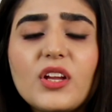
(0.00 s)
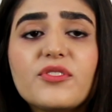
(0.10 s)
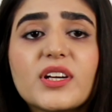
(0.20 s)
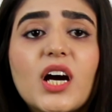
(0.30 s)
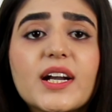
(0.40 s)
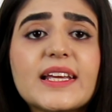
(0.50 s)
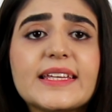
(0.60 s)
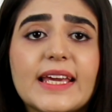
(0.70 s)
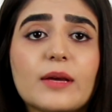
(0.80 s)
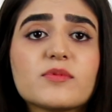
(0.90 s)

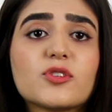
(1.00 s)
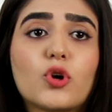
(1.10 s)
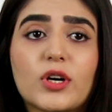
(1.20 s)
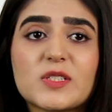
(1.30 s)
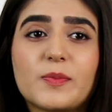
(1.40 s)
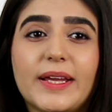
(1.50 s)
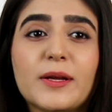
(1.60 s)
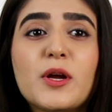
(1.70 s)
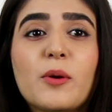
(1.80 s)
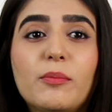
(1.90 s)
Regarding games and
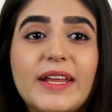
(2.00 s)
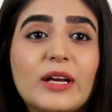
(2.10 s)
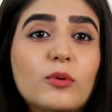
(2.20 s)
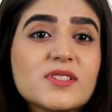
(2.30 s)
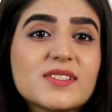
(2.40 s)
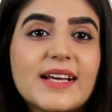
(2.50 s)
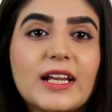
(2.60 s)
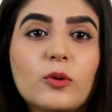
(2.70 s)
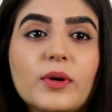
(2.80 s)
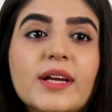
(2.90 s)
horseplay, Blake versus
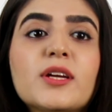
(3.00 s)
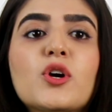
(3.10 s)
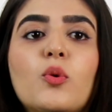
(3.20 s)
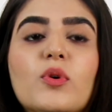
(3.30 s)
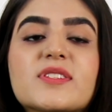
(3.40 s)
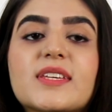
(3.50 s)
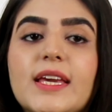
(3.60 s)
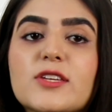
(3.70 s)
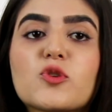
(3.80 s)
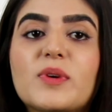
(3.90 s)
Galloway was the
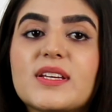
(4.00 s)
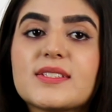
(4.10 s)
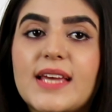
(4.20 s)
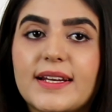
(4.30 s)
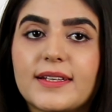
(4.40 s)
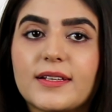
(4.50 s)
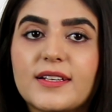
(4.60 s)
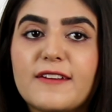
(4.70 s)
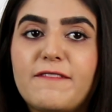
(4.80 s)
case to be cited.